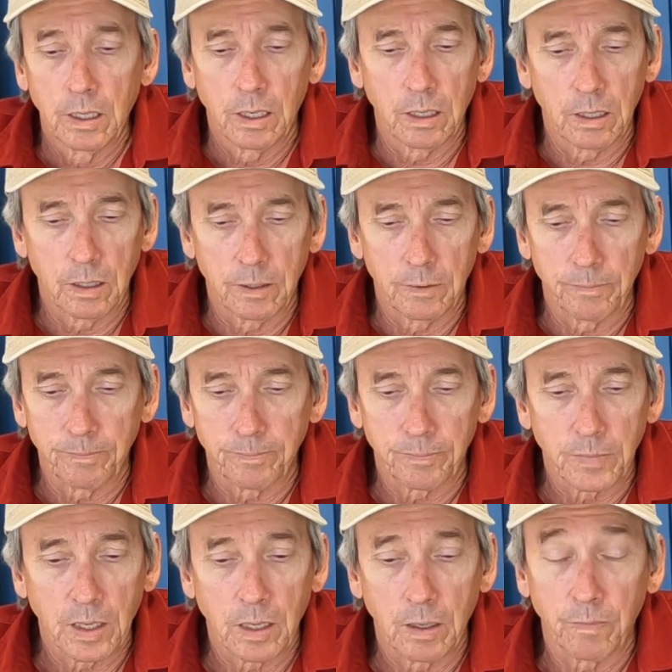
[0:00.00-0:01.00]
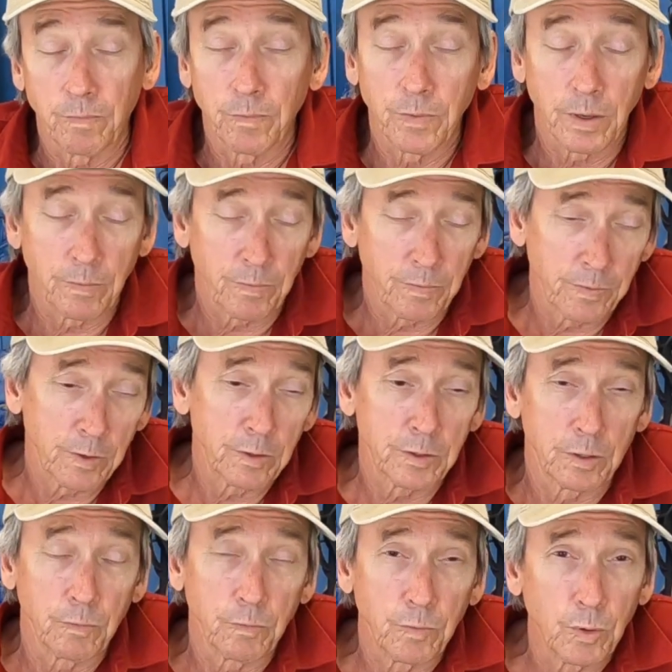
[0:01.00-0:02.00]
and
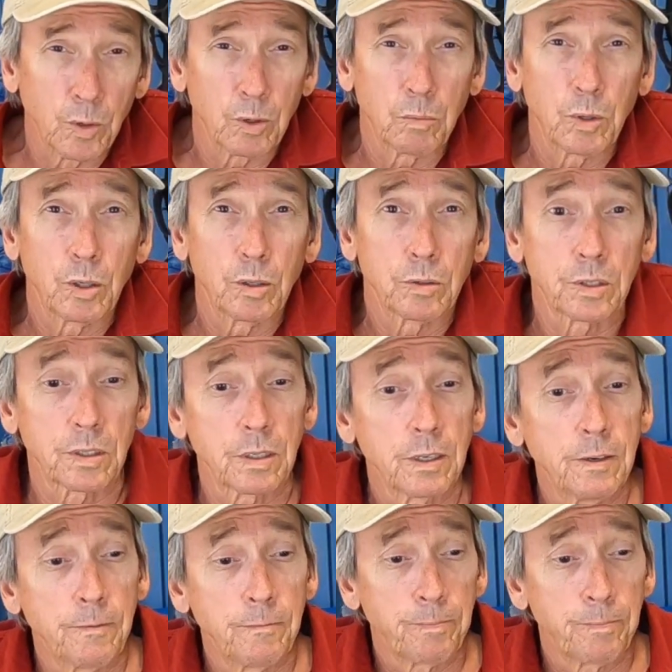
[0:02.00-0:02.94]
first and foremost,